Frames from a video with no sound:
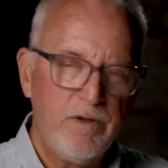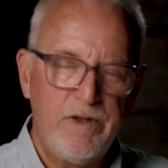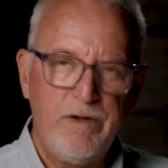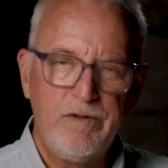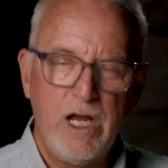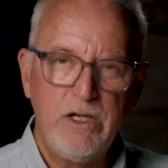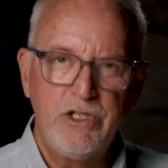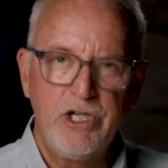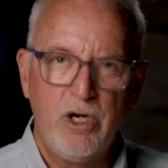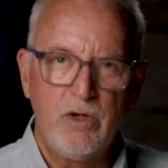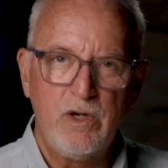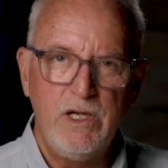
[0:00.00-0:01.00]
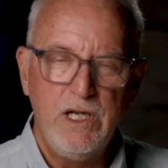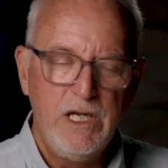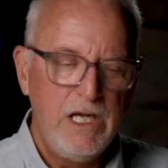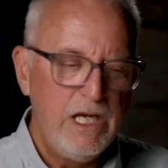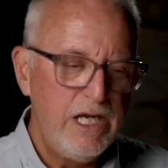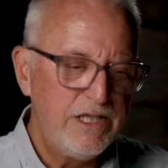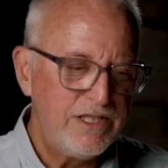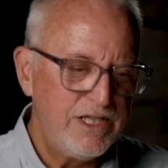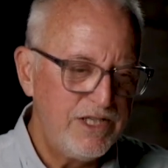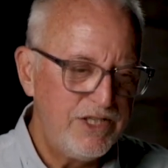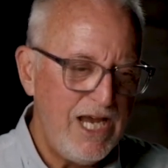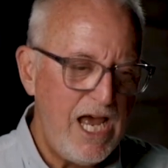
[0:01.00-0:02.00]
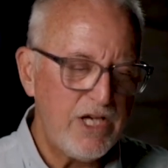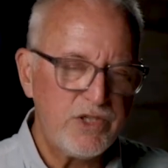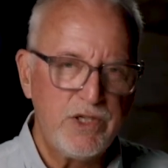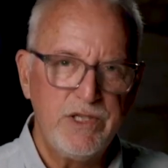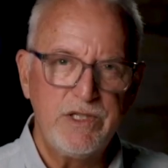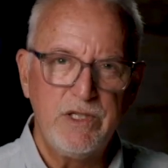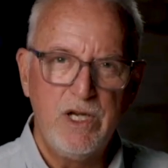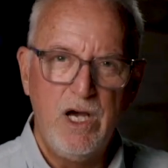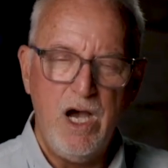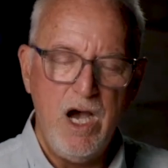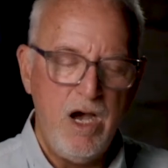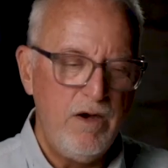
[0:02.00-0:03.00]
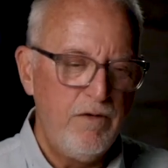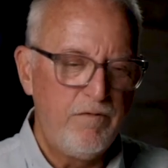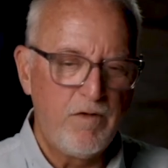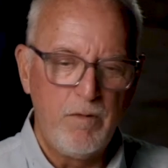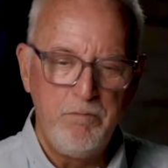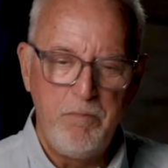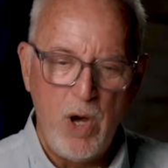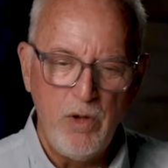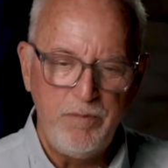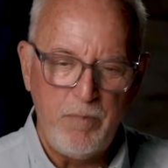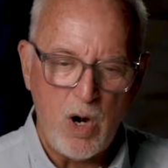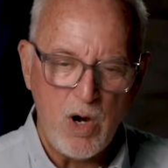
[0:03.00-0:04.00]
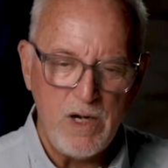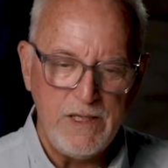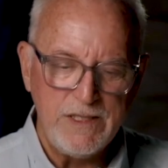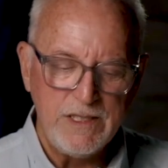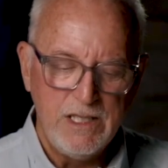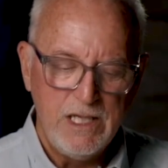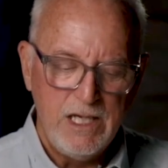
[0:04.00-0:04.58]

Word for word: if they've got children. It's disastrous uh, for both parties.